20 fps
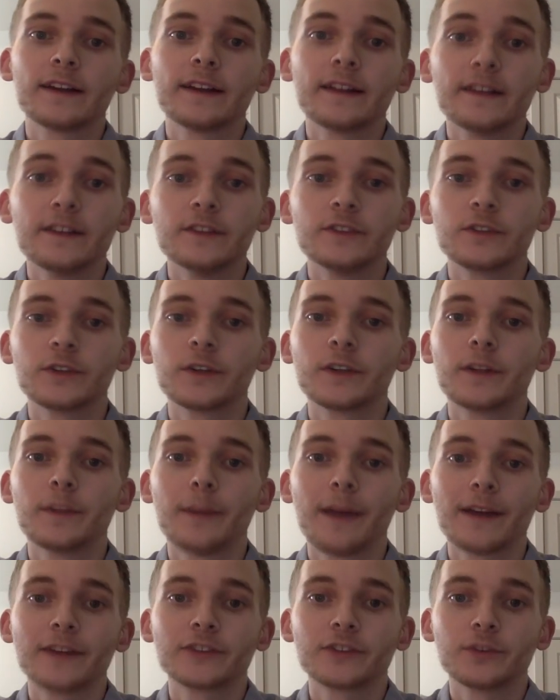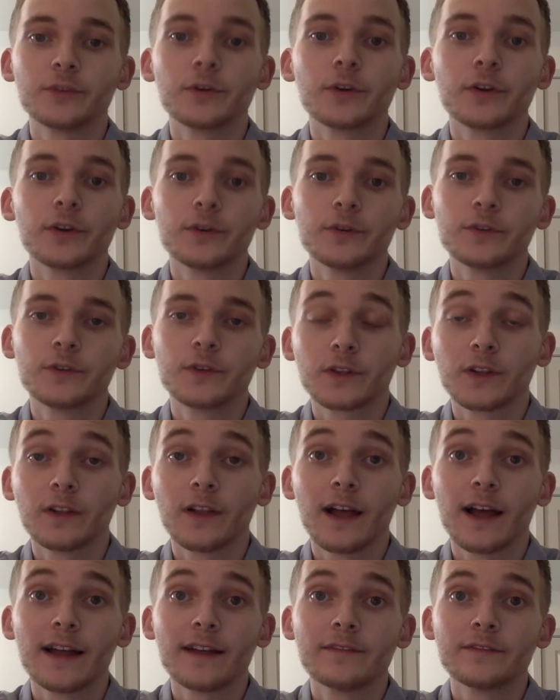and injured the mass shooter who took the
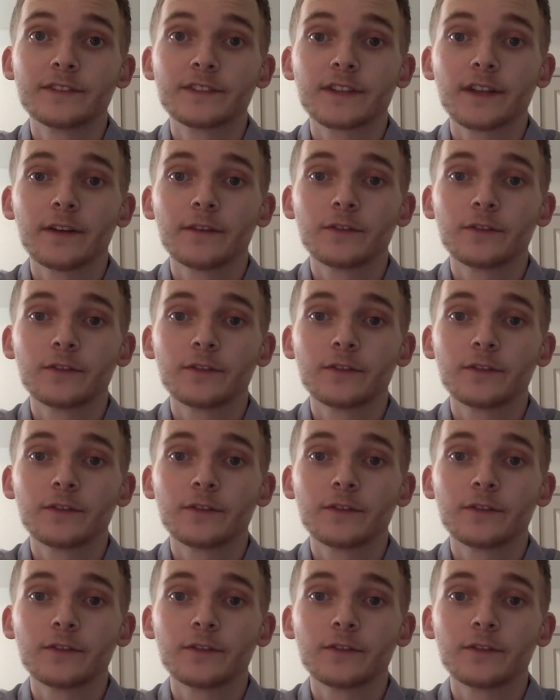lives